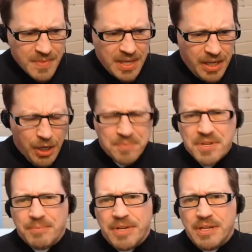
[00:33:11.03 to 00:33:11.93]
help
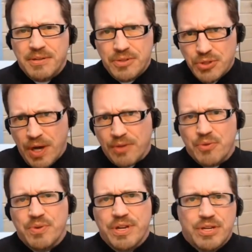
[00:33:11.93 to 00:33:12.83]
somebody talk
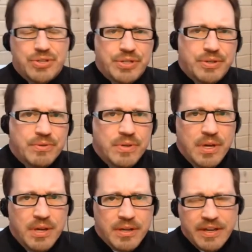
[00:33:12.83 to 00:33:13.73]
through an issue,
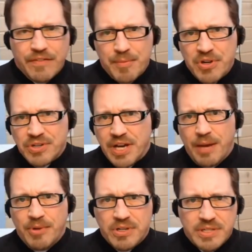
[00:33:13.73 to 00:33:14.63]
give them your
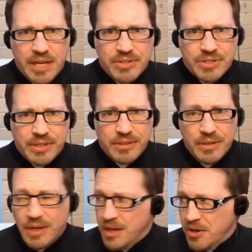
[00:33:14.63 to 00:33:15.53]
time, your attention,
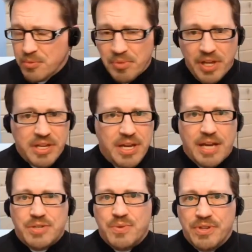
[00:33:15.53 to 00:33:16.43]
play
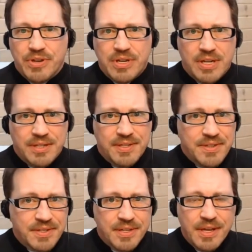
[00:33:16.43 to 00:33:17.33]
catch with your
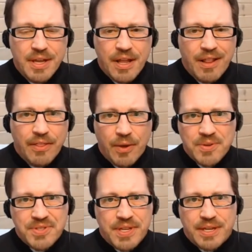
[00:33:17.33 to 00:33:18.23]
kids,
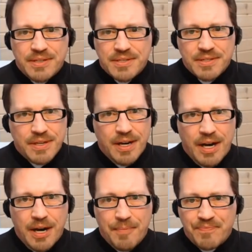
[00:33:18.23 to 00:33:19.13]
those things.
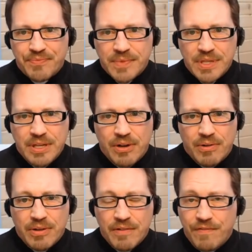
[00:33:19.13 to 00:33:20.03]
You know,
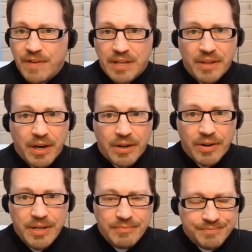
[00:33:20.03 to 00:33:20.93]
feeding the
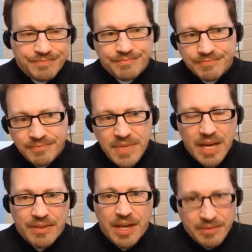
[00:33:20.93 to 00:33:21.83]
hungry,
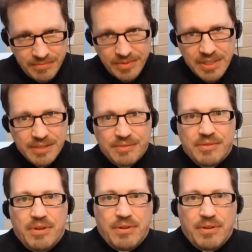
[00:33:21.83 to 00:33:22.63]
yeah, that can